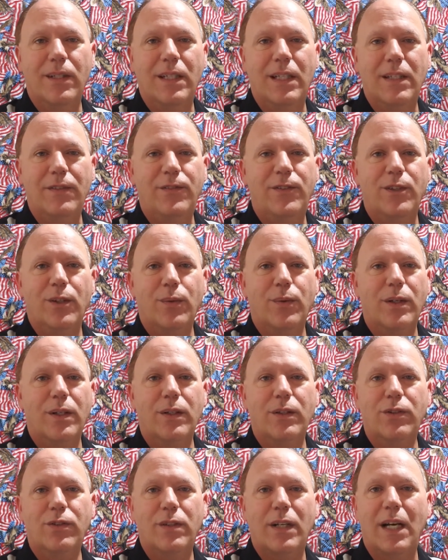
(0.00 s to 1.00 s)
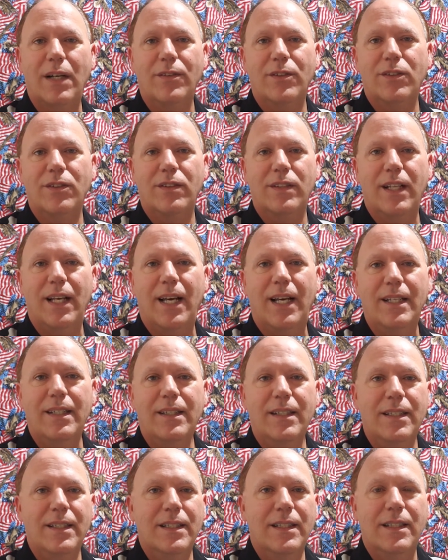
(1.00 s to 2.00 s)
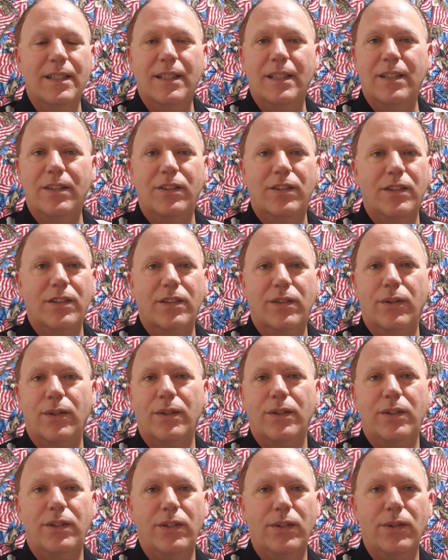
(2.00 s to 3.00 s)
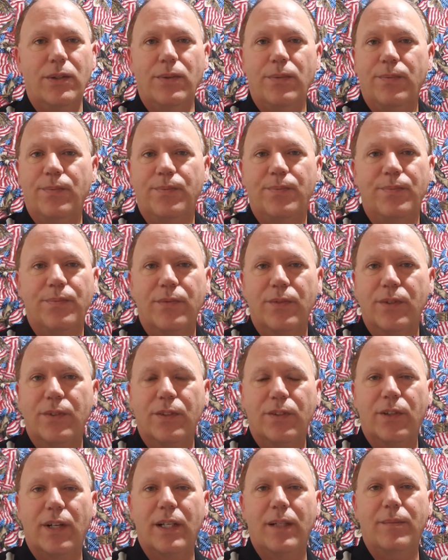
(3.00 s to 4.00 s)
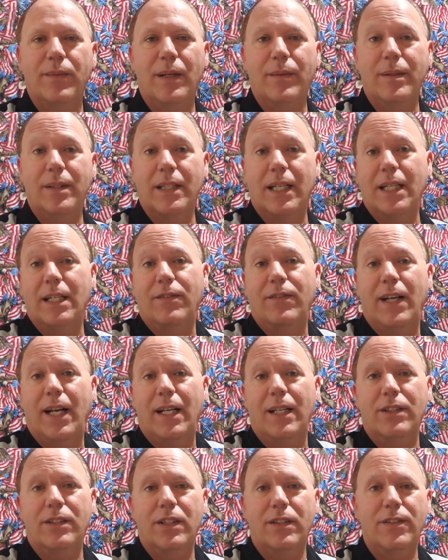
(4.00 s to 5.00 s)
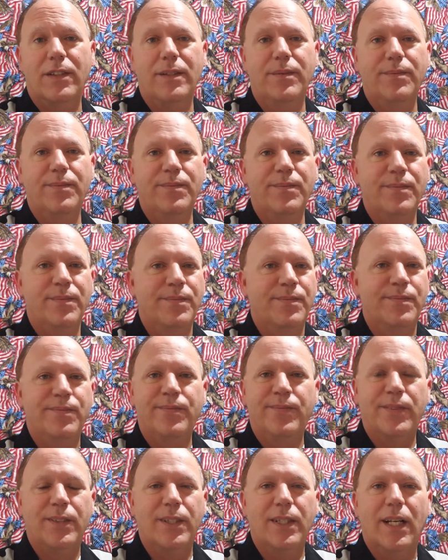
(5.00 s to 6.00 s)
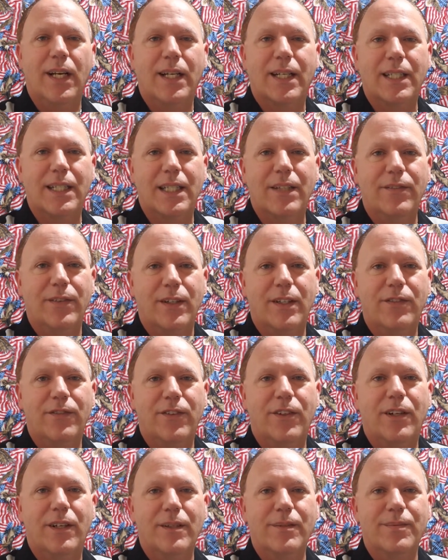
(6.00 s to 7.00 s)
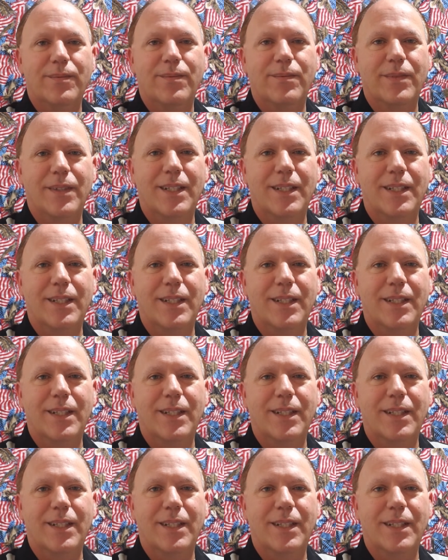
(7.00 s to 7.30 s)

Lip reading: if you're one of those drivers that is just going to try to maybe take advantage of it, you're not going to get very far.